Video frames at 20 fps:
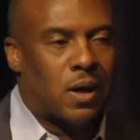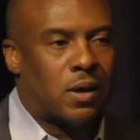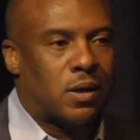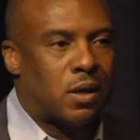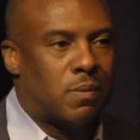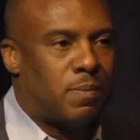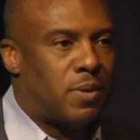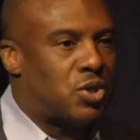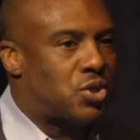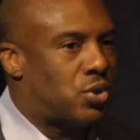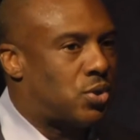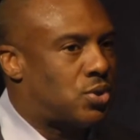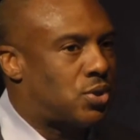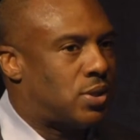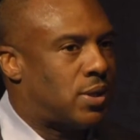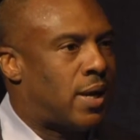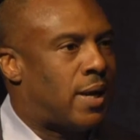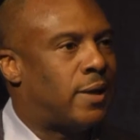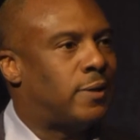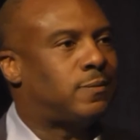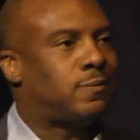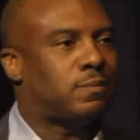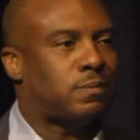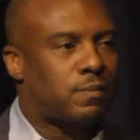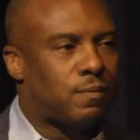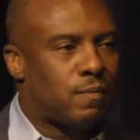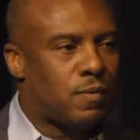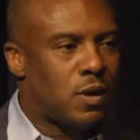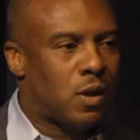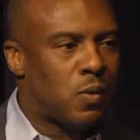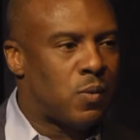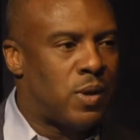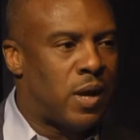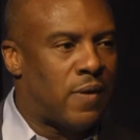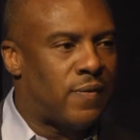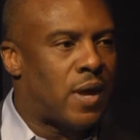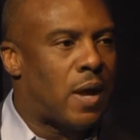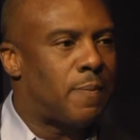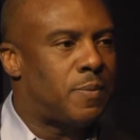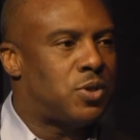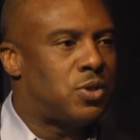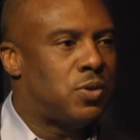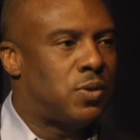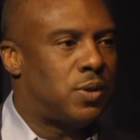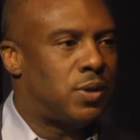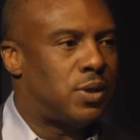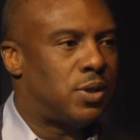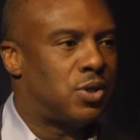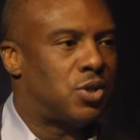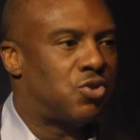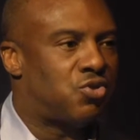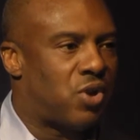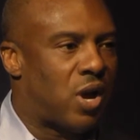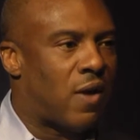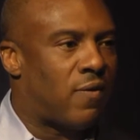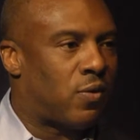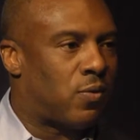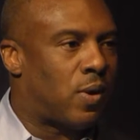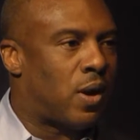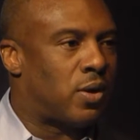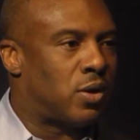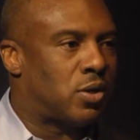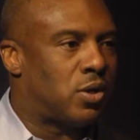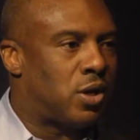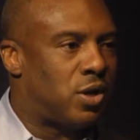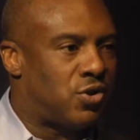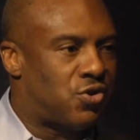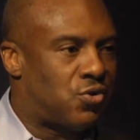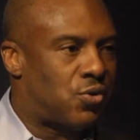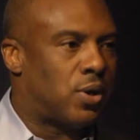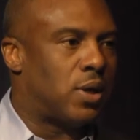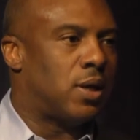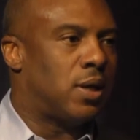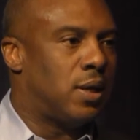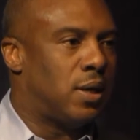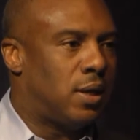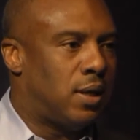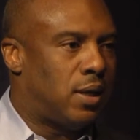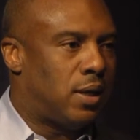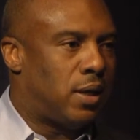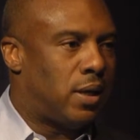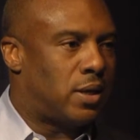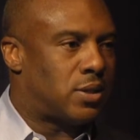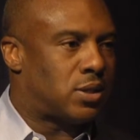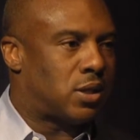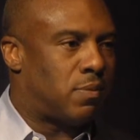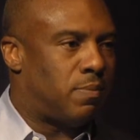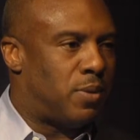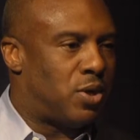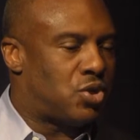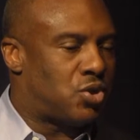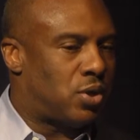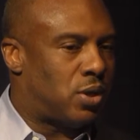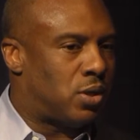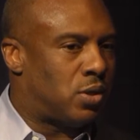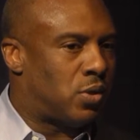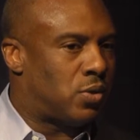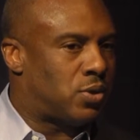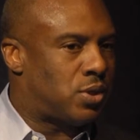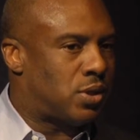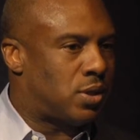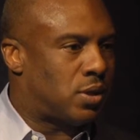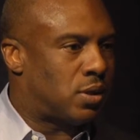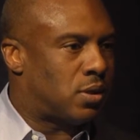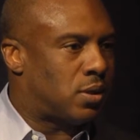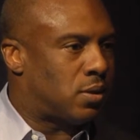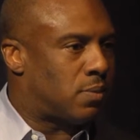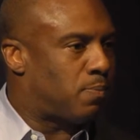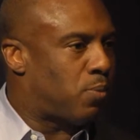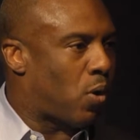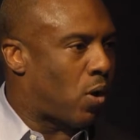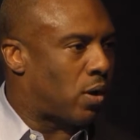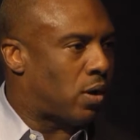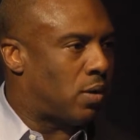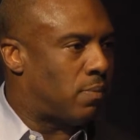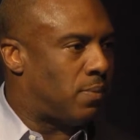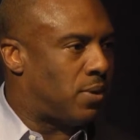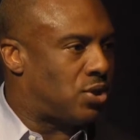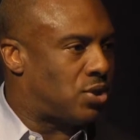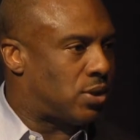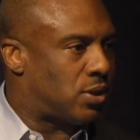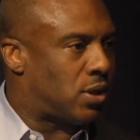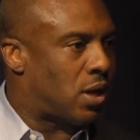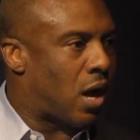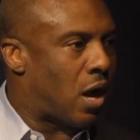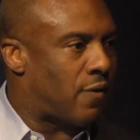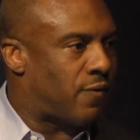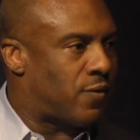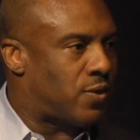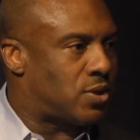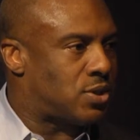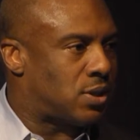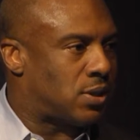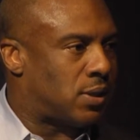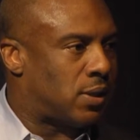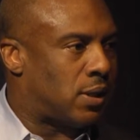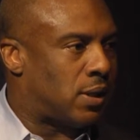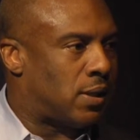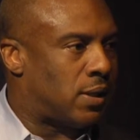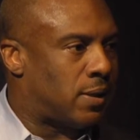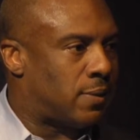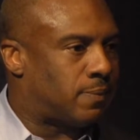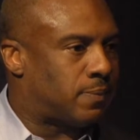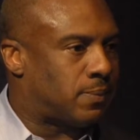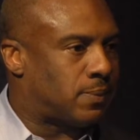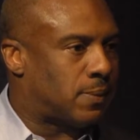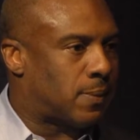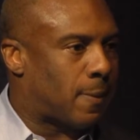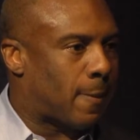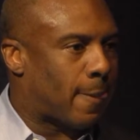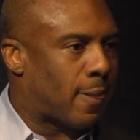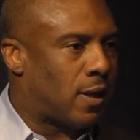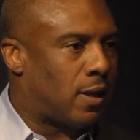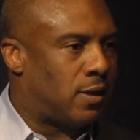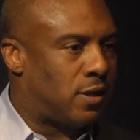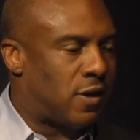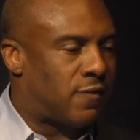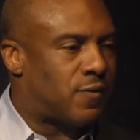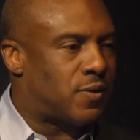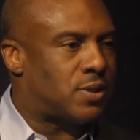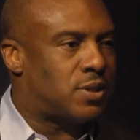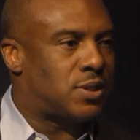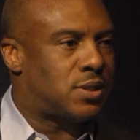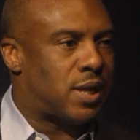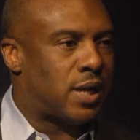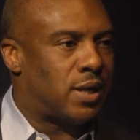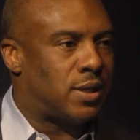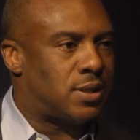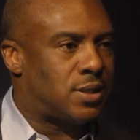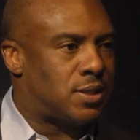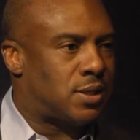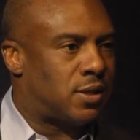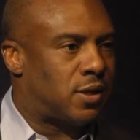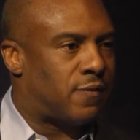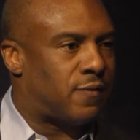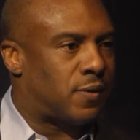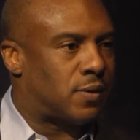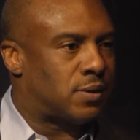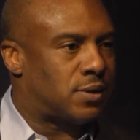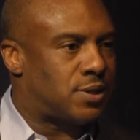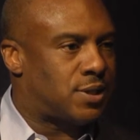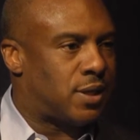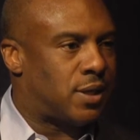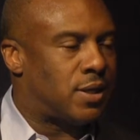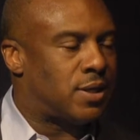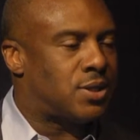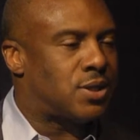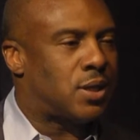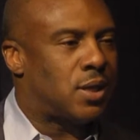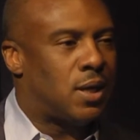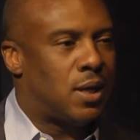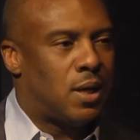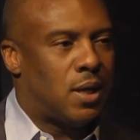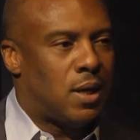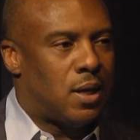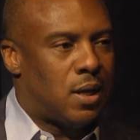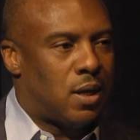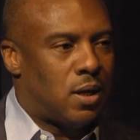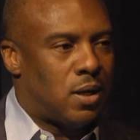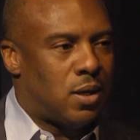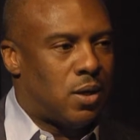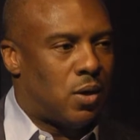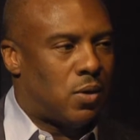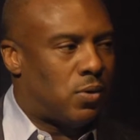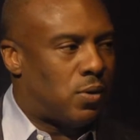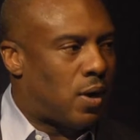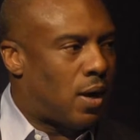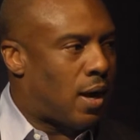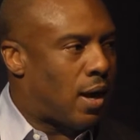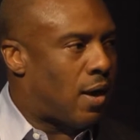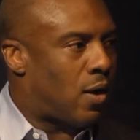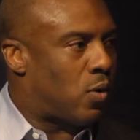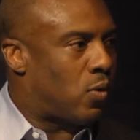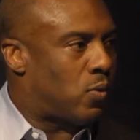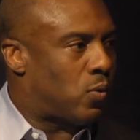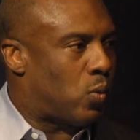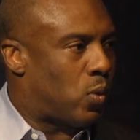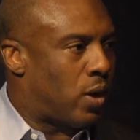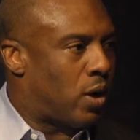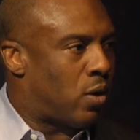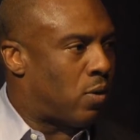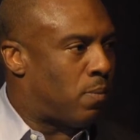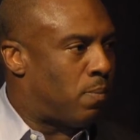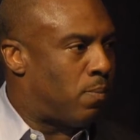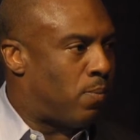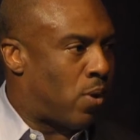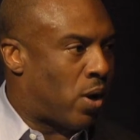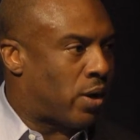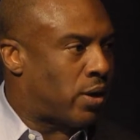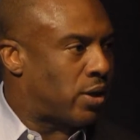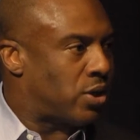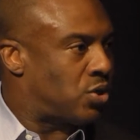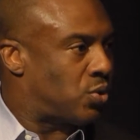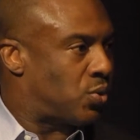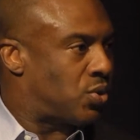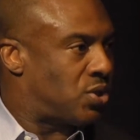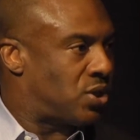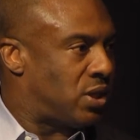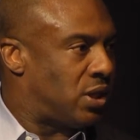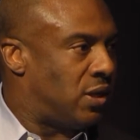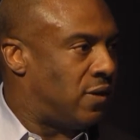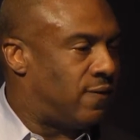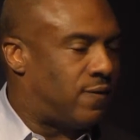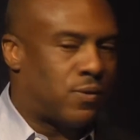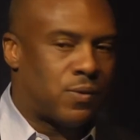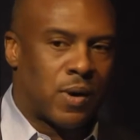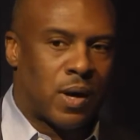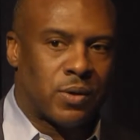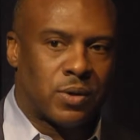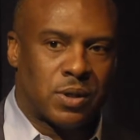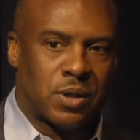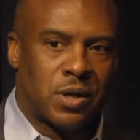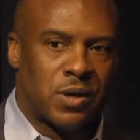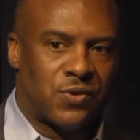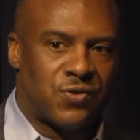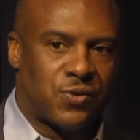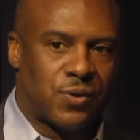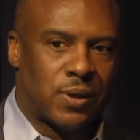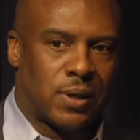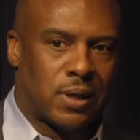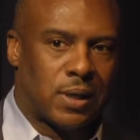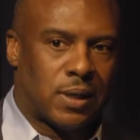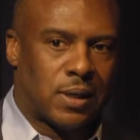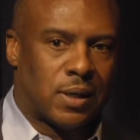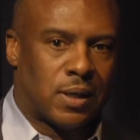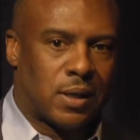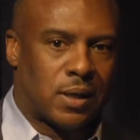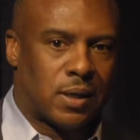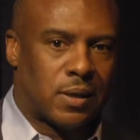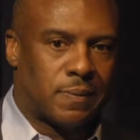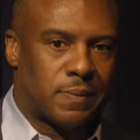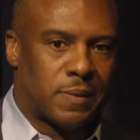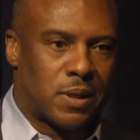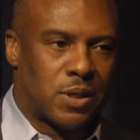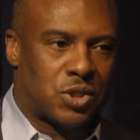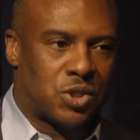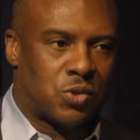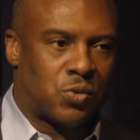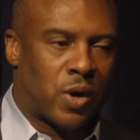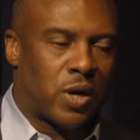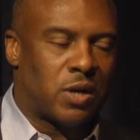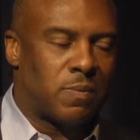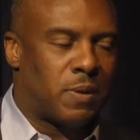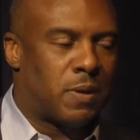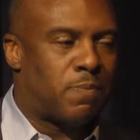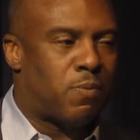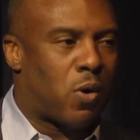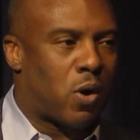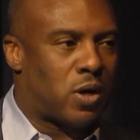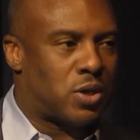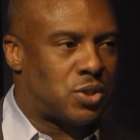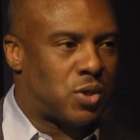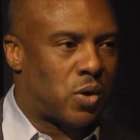commissioners tonight, you have the opportunity to travel around the country as a commissioner and go to the Park Commission conference in different states and different cities. You don't know how well BREC is received throughout the country. It's great to be part of this